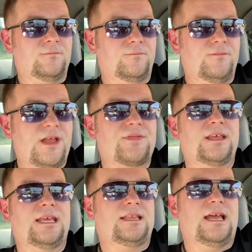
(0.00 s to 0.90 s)

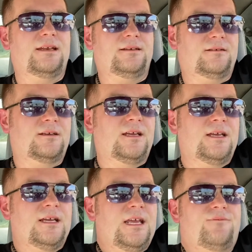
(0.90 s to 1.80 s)
nothing, that
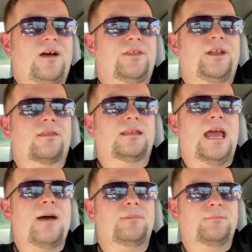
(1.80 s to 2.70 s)
he found that nothing
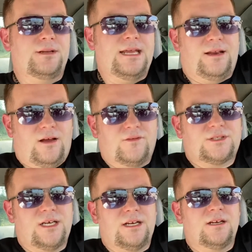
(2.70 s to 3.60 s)
happened, but then all of a
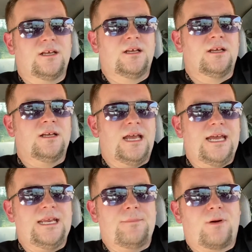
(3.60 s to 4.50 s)
sudden
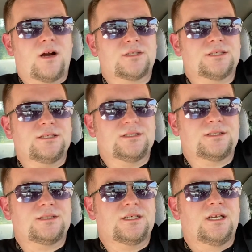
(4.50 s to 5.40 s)
88
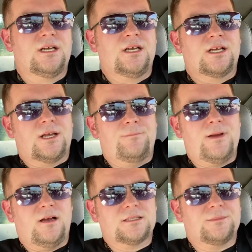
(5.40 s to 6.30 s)
Parsons
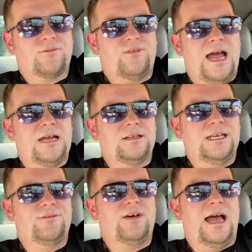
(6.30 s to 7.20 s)
compels him to file, and
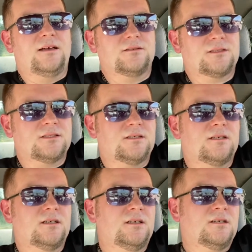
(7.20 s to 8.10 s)
he files.
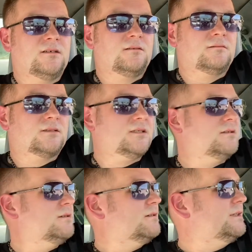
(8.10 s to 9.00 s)

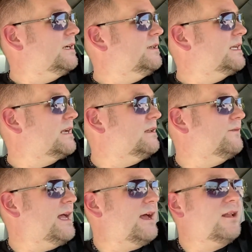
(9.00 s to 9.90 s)
You know, you gotta
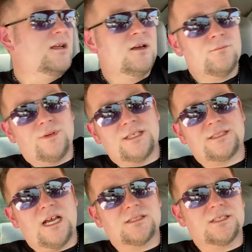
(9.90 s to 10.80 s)
love that. Plus,
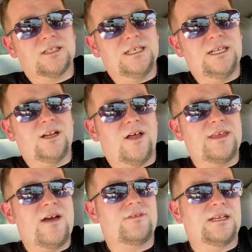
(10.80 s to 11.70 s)
they also deleted all
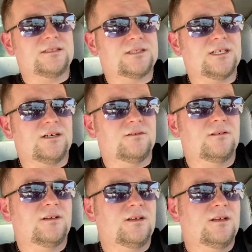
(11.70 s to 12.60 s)
the evidence too.
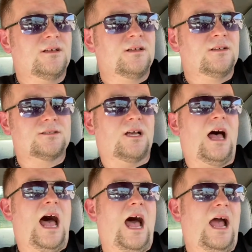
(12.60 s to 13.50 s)

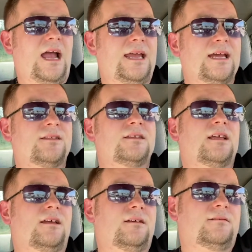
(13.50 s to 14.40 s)
So, and
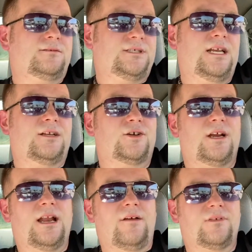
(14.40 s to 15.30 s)
she didn't turn
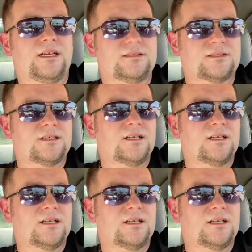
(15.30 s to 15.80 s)
in evidence.